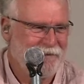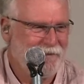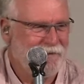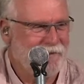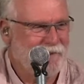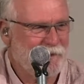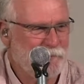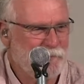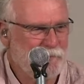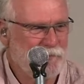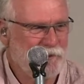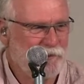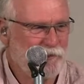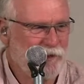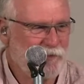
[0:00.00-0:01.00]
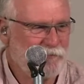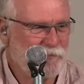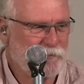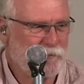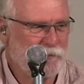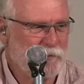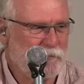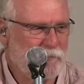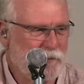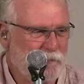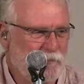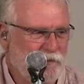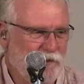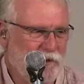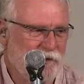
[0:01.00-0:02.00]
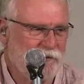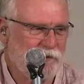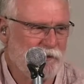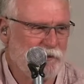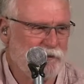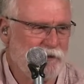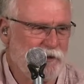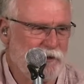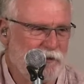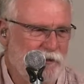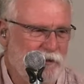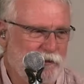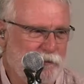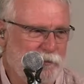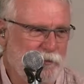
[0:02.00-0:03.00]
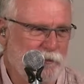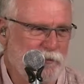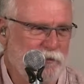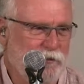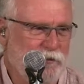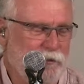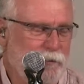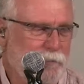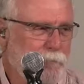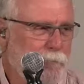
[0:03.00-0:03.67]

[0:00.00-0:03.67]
I can remember I drove up to my mom's house to go share the gospel with her.